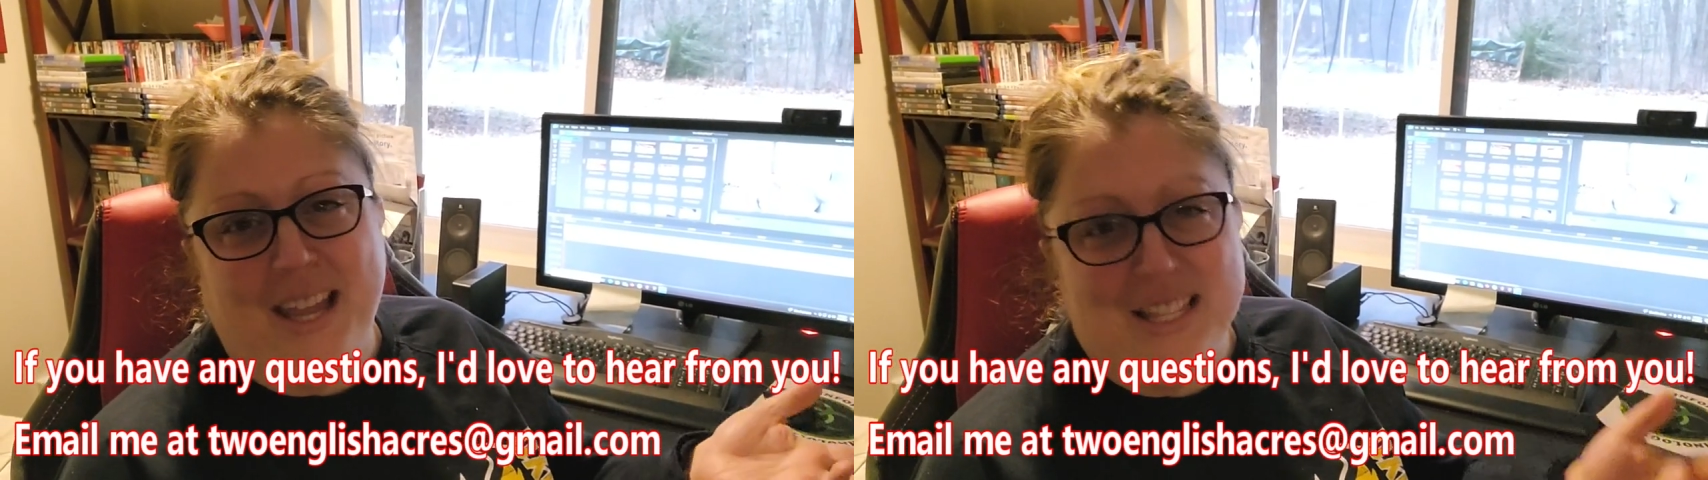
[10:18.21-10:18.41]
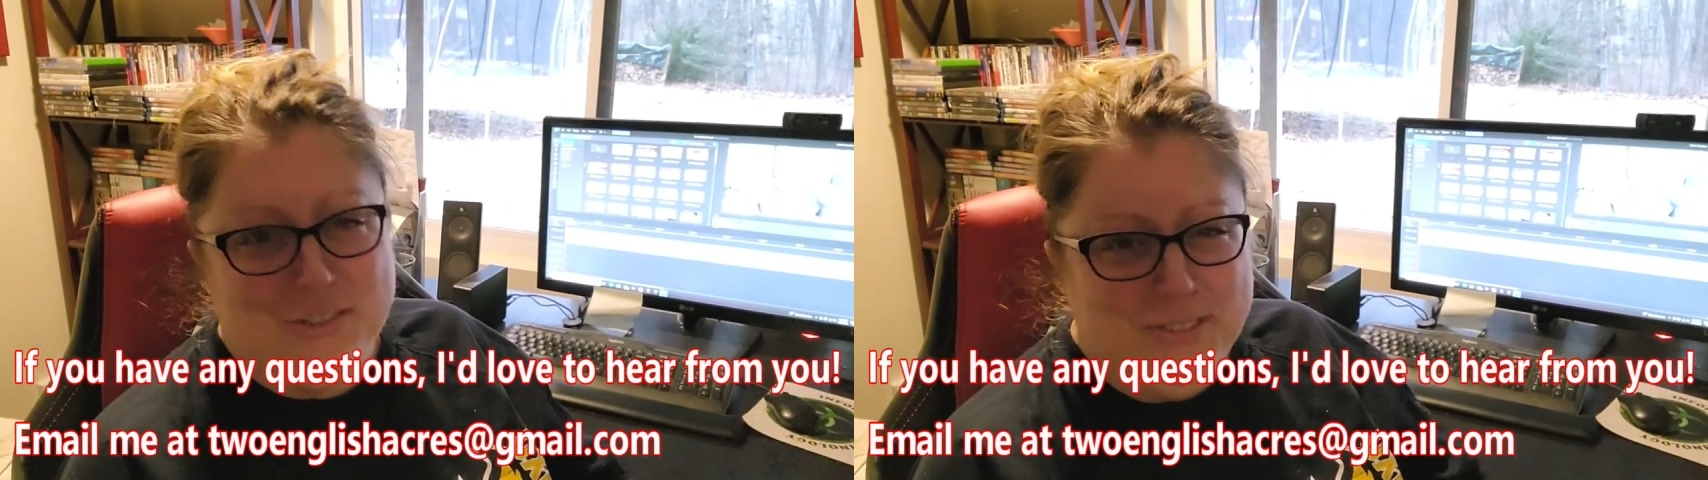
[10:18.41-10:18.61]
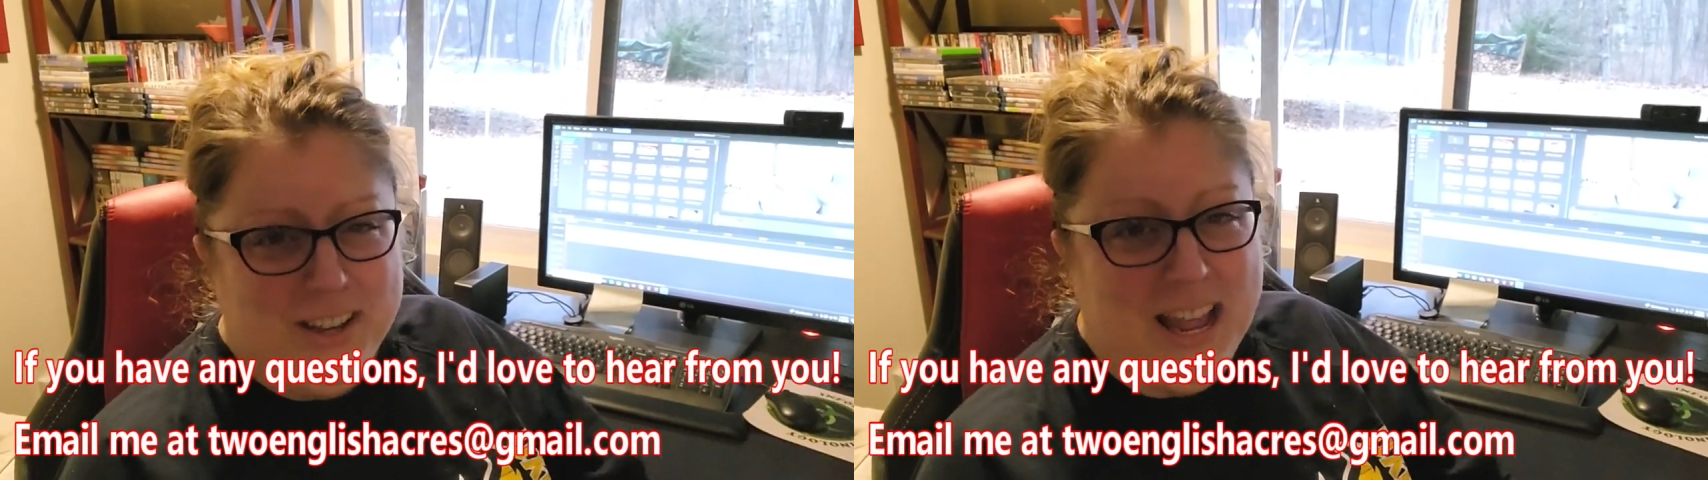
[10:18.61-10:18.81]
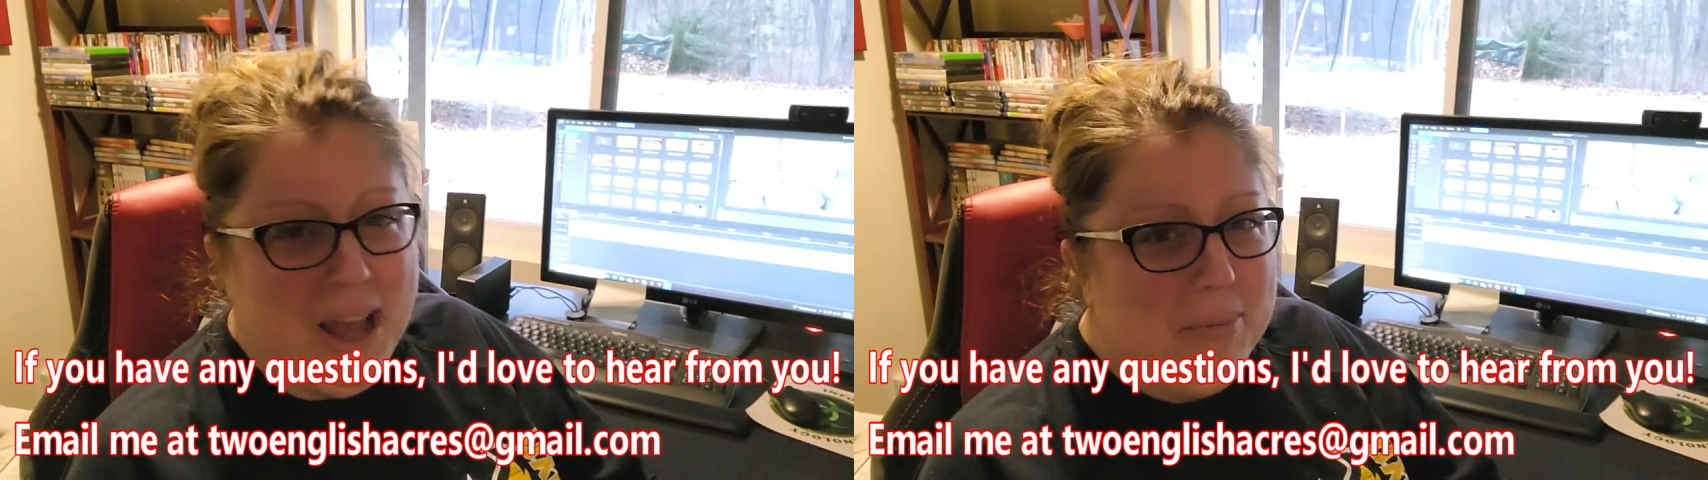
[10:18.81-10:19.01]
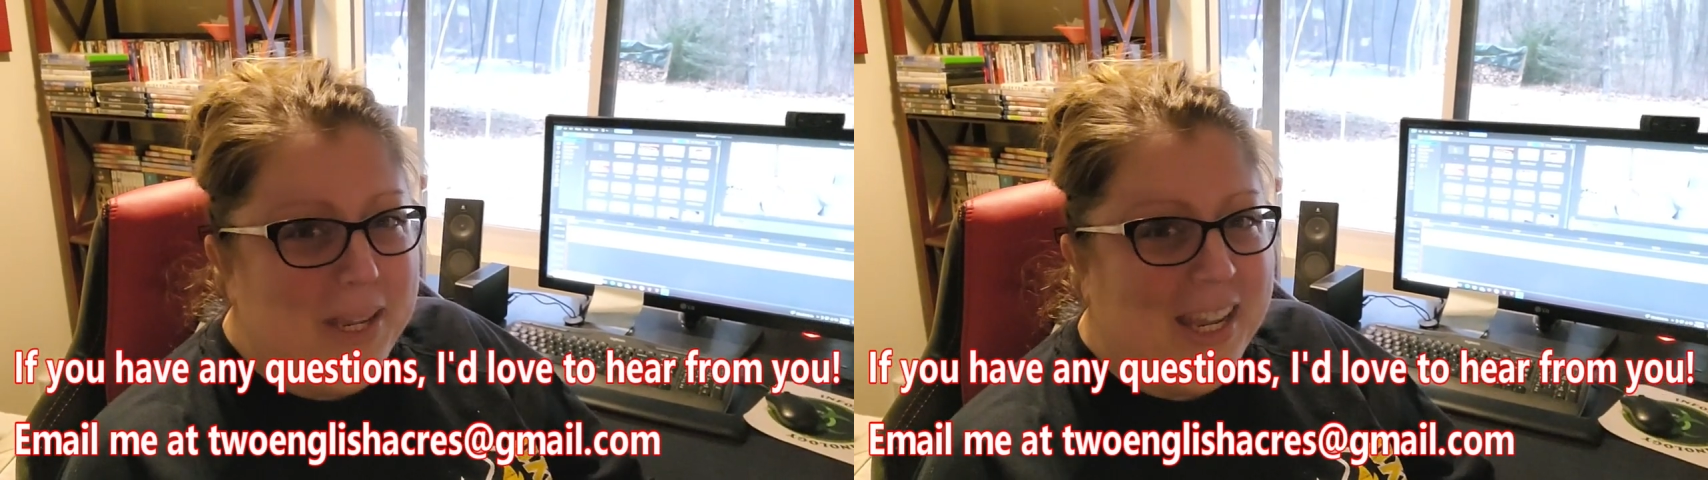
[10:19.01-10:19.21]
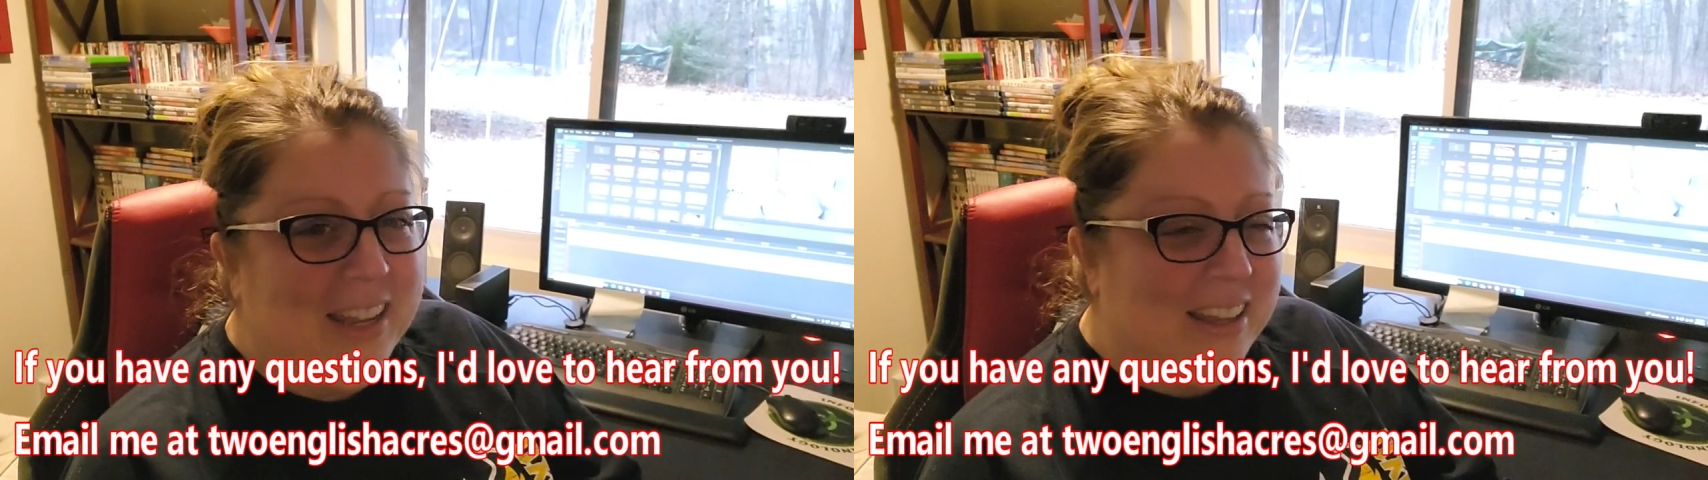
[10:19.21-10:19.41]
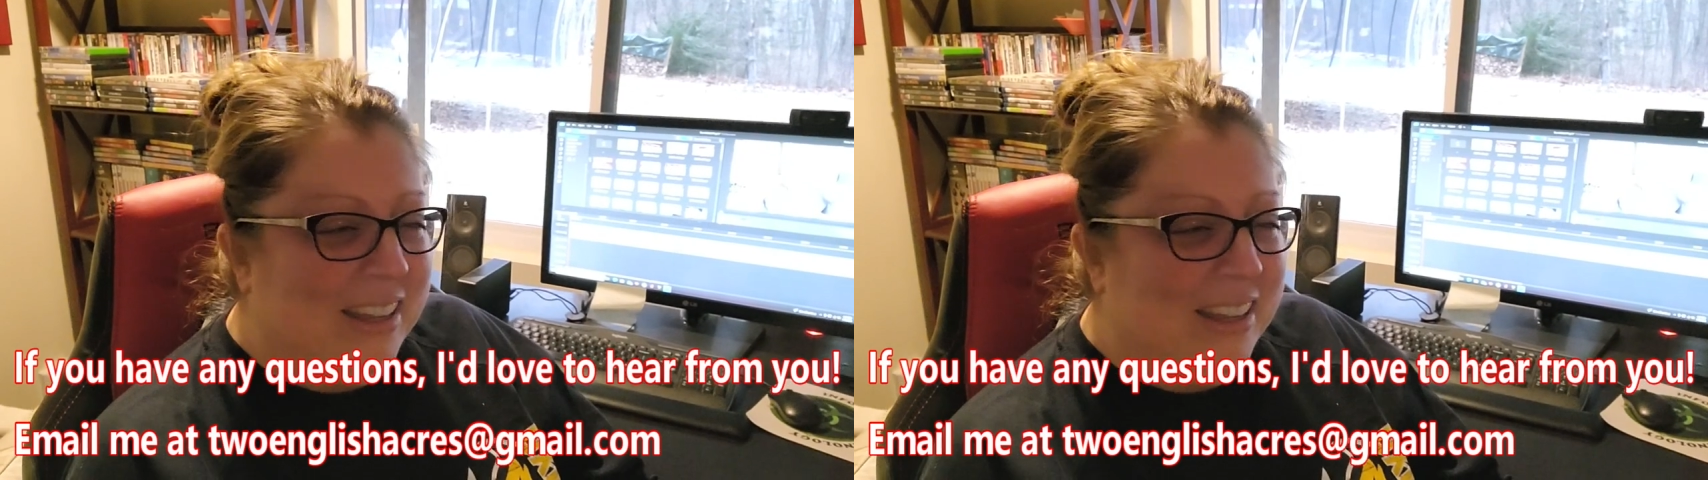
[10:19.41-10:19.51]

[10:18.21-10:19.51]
It's a fun hobby.